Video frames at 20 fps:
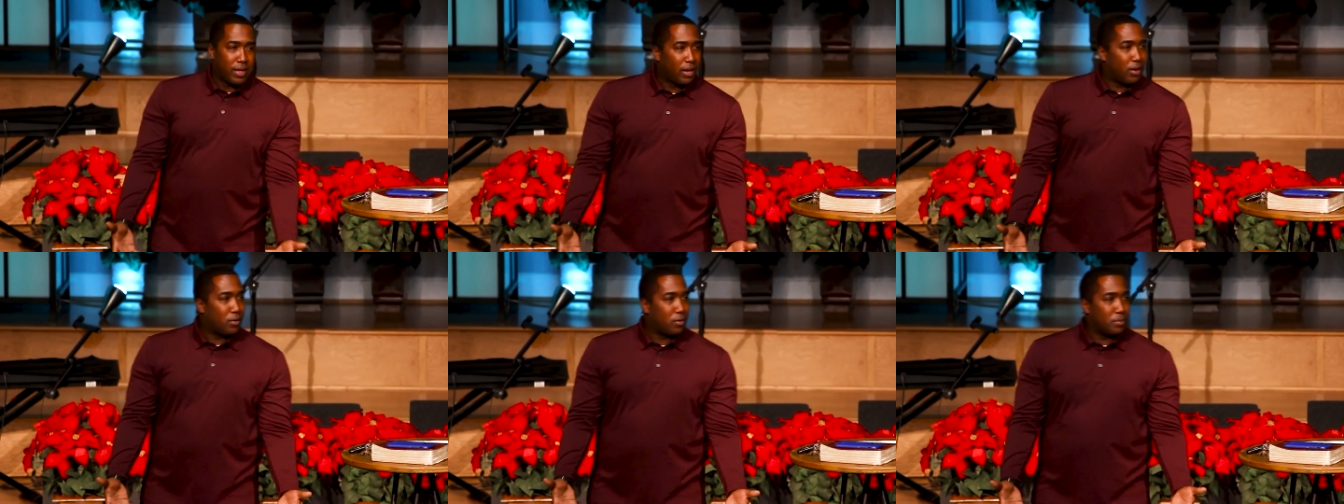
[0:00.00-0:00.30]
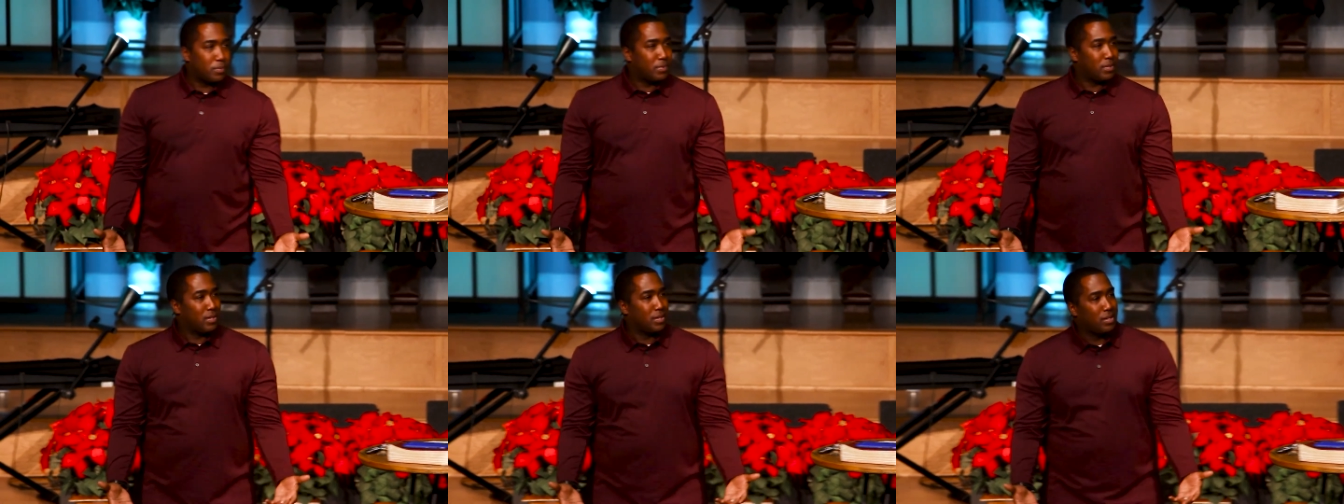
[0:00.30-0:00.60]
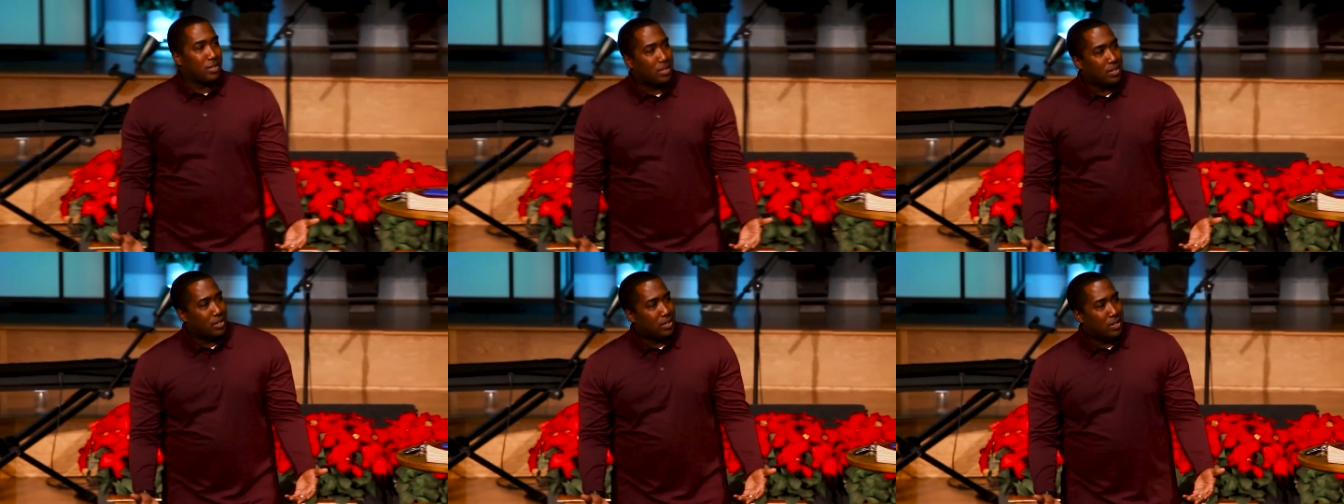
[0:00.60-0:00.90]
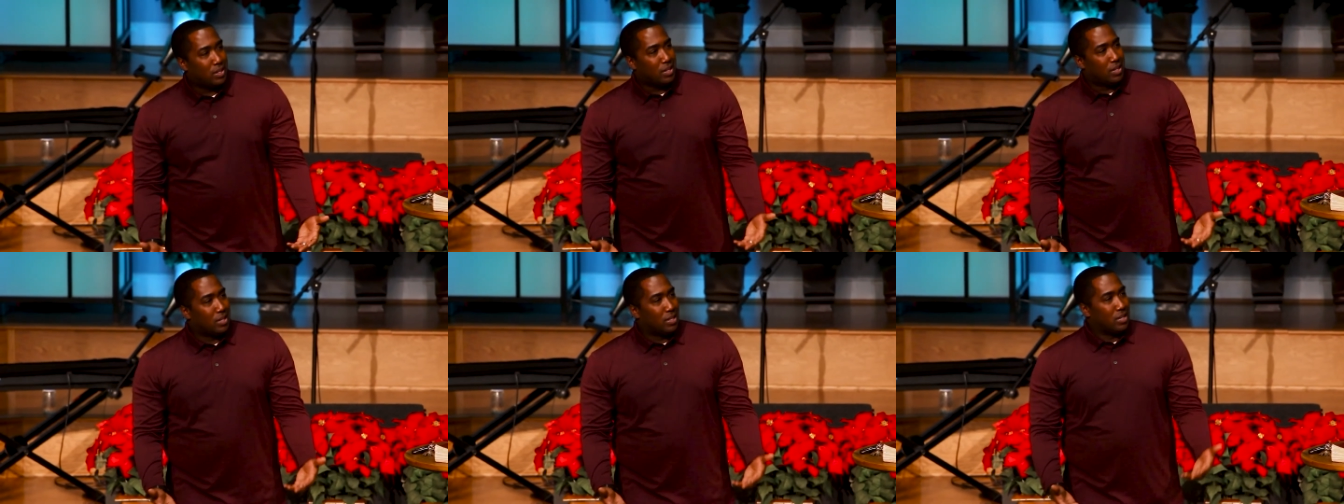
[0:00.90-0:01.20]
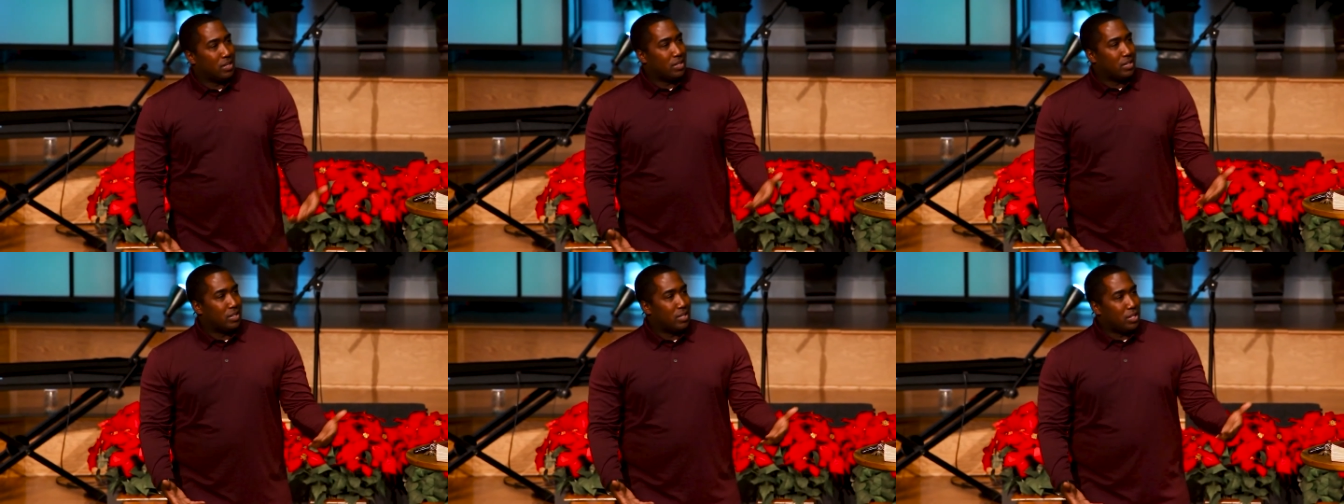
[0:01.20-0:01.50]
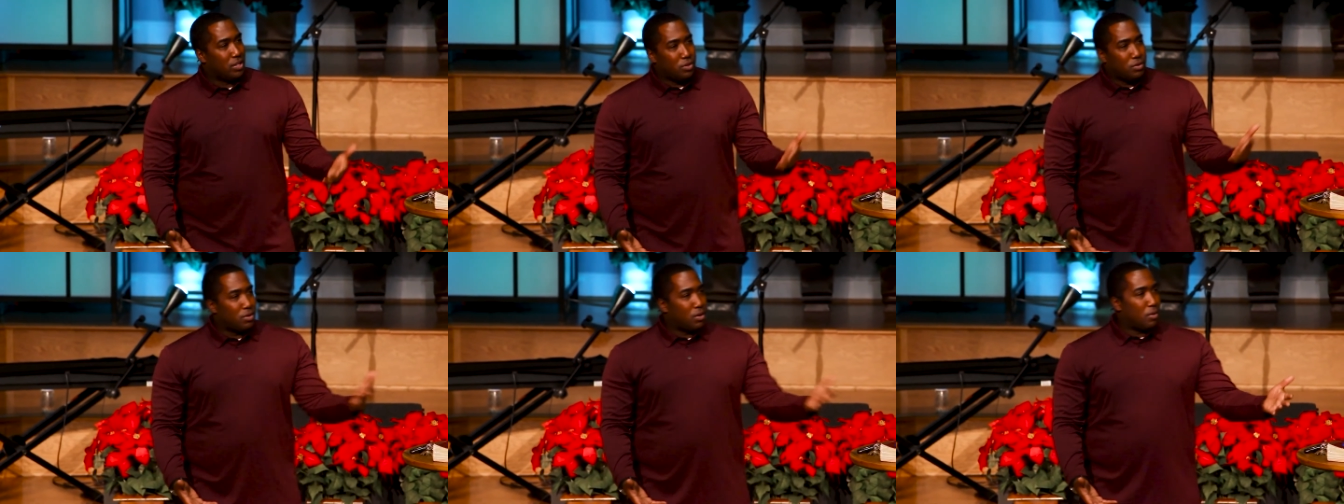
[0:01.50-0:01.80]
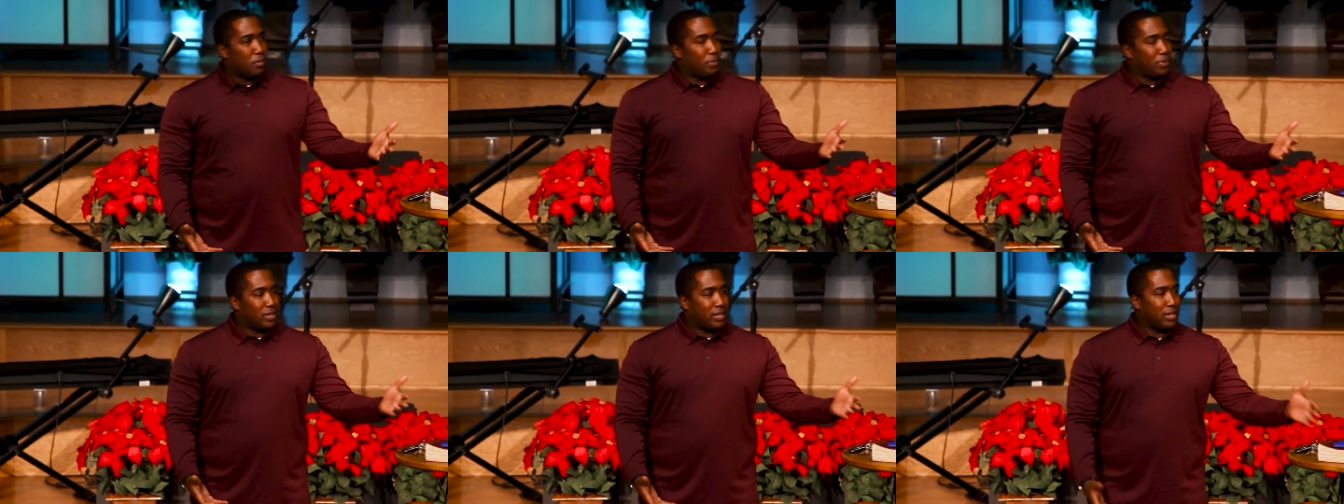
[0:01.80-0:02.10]
that hope, then you
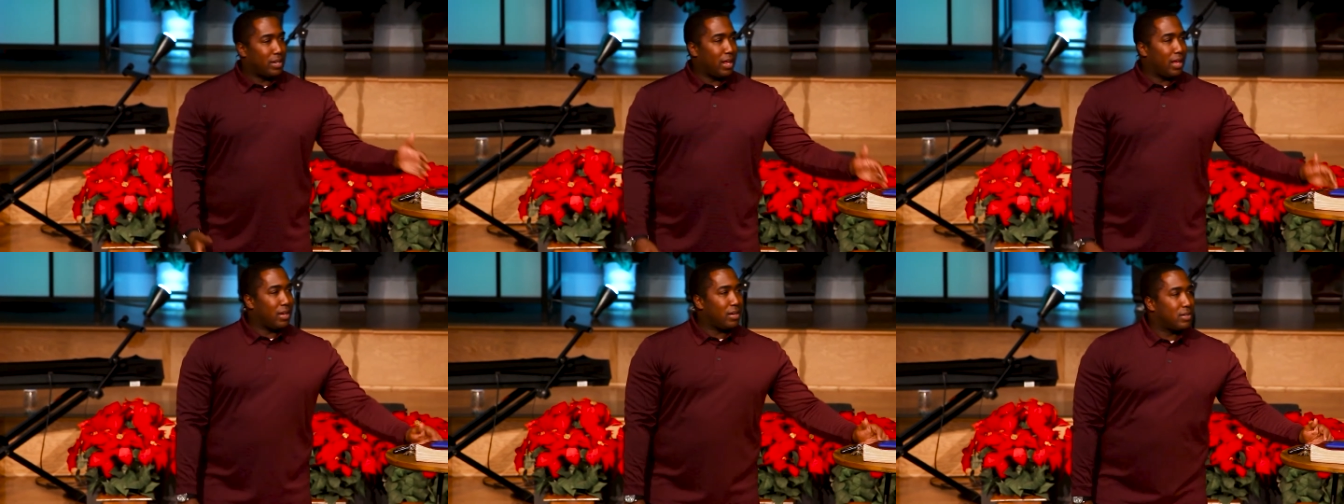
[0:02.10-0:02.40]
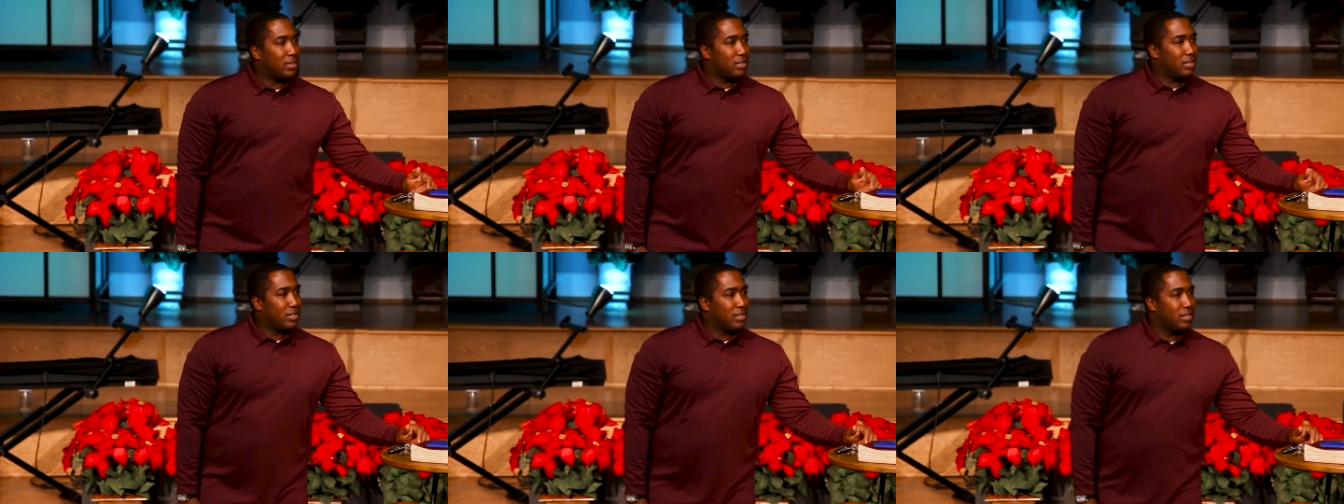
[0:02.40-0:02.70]
don't put it down.